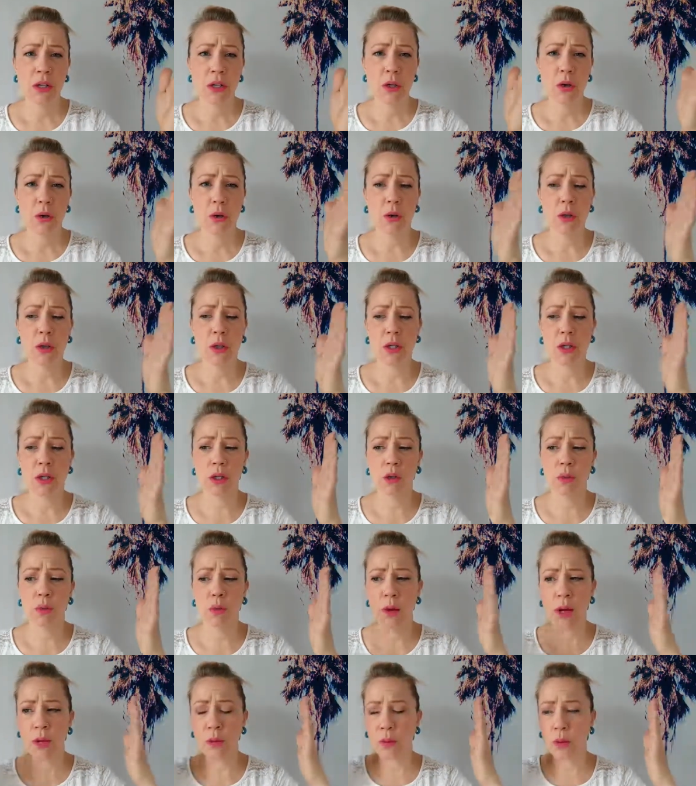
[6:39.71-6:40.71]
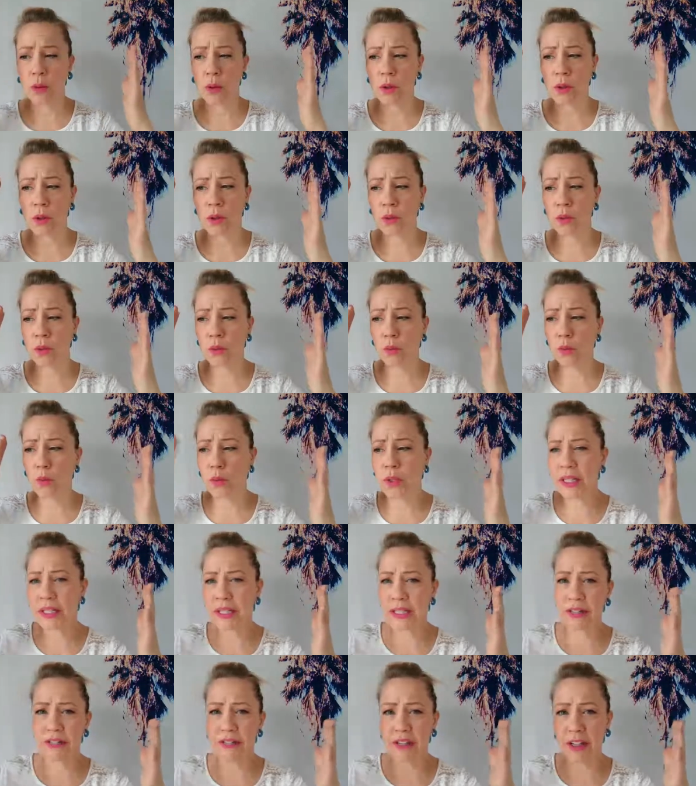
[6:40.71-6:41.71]
or when we're
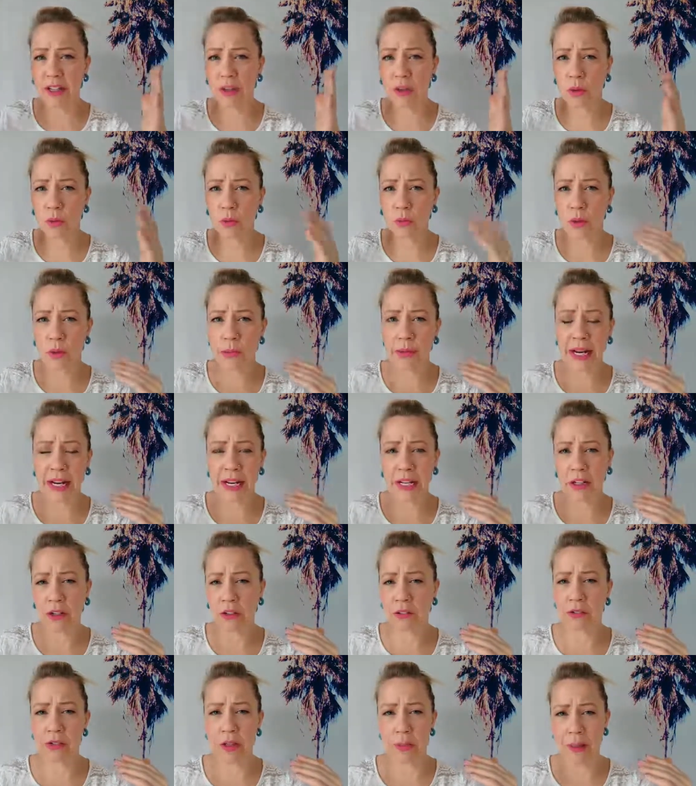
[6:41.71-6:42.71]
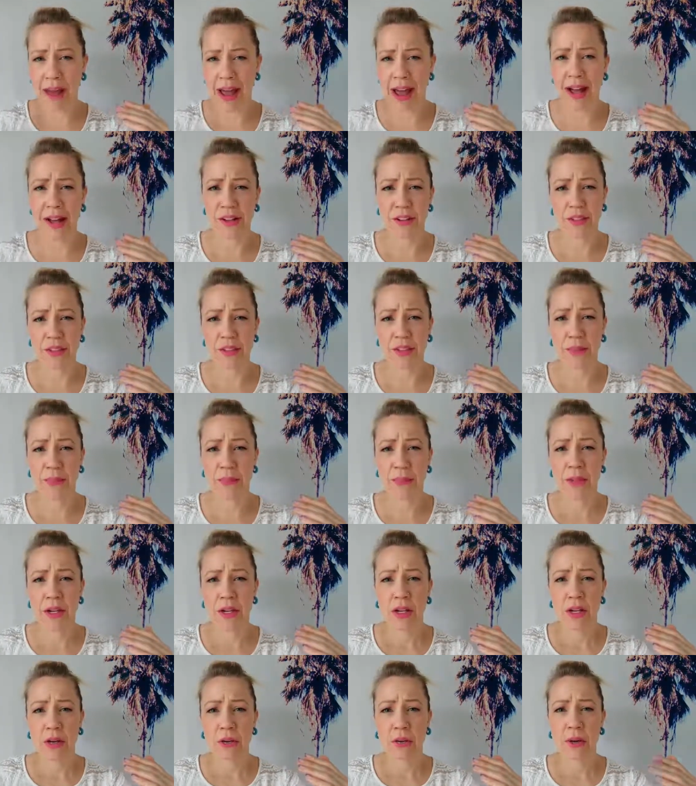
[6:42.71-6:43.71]
reliving or ruminating over the past,
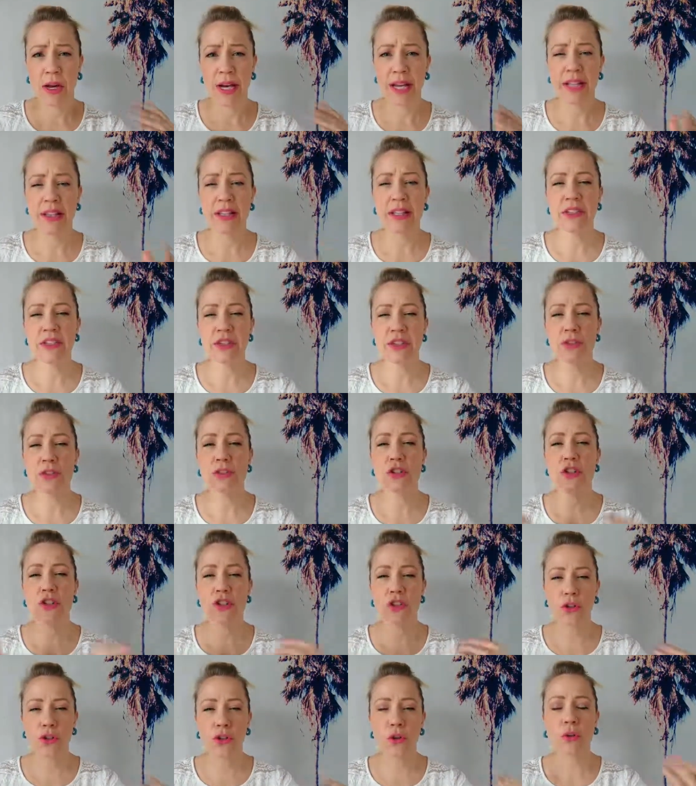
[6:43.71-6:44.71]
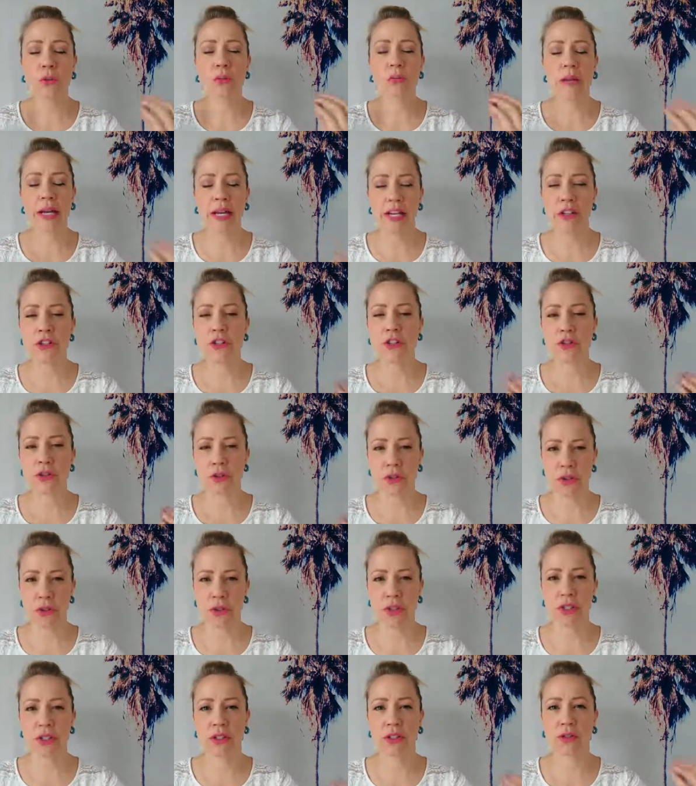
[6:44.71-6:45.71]
right? And these are two major
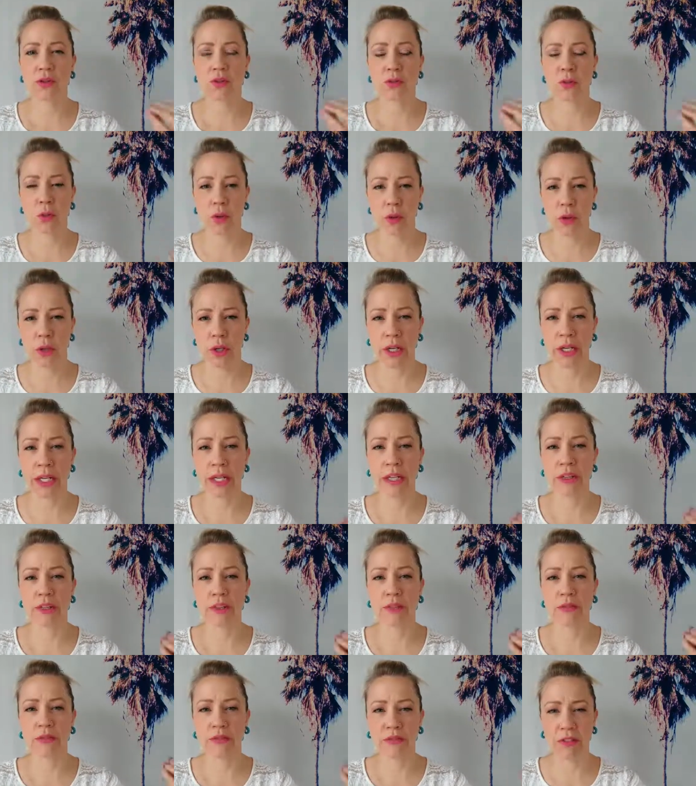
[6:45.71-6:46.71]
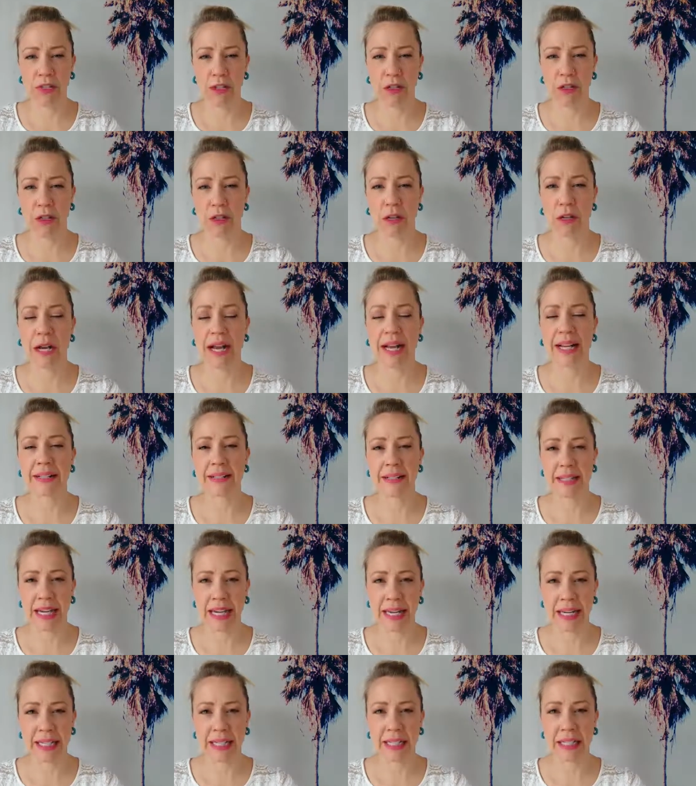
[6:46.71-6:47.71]
sources of worry, fear,
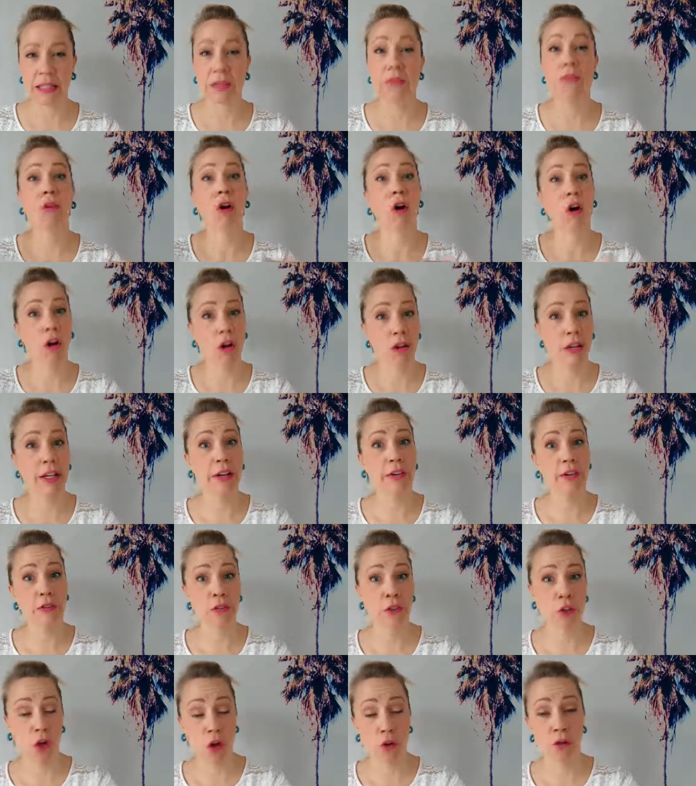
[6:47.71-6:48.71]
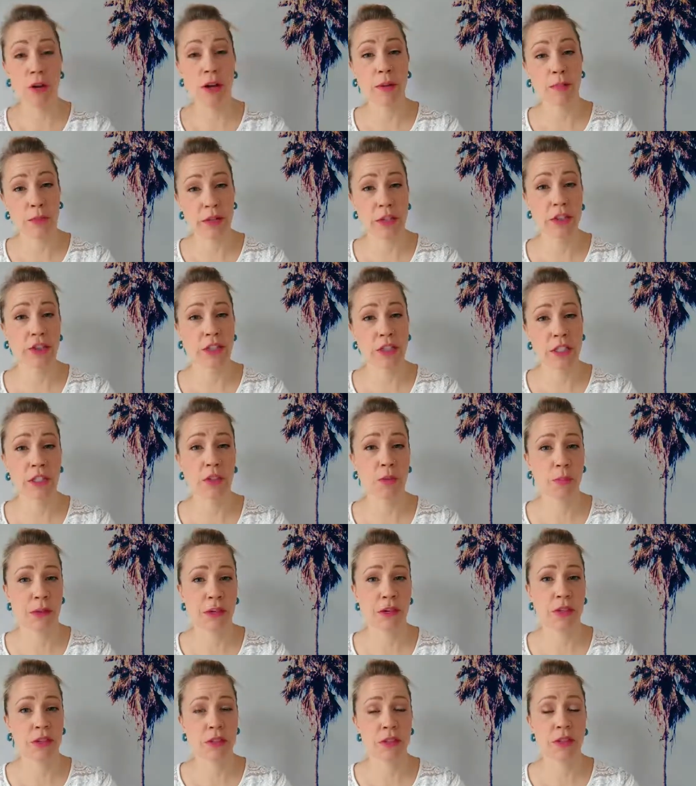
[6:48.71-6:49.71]
anxiety, all out low vibration
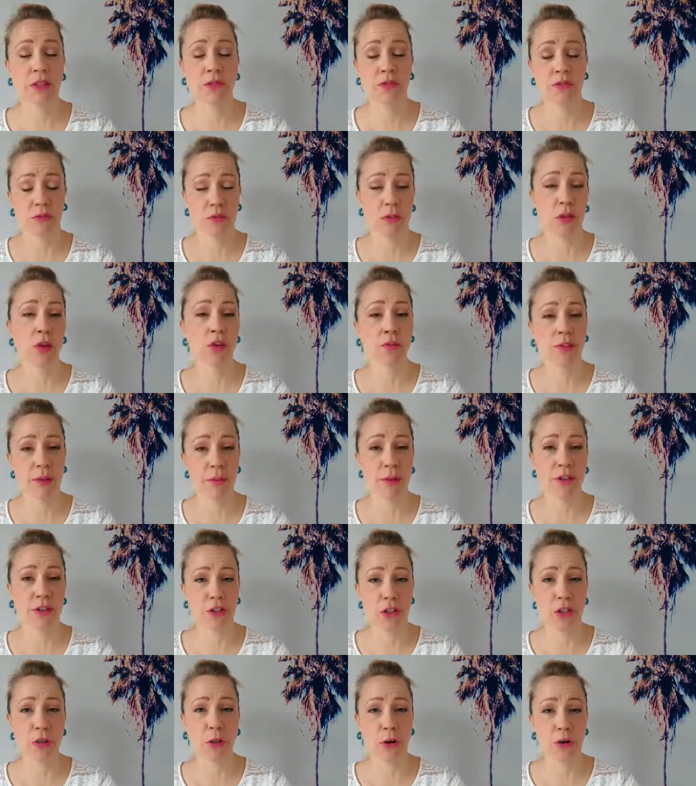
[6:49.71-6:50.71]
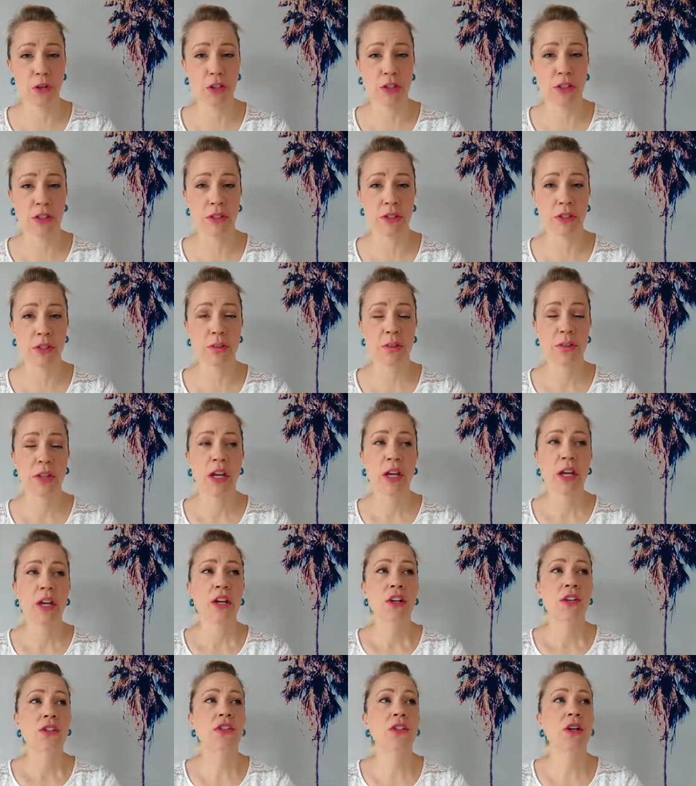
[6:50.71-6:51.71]
experiences, low vibration emotions.
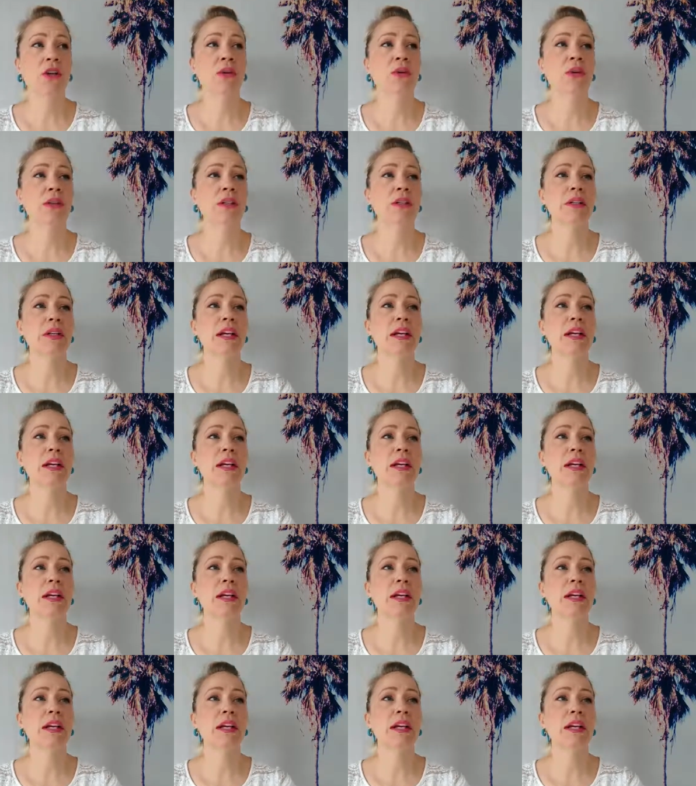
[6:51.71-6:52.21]
So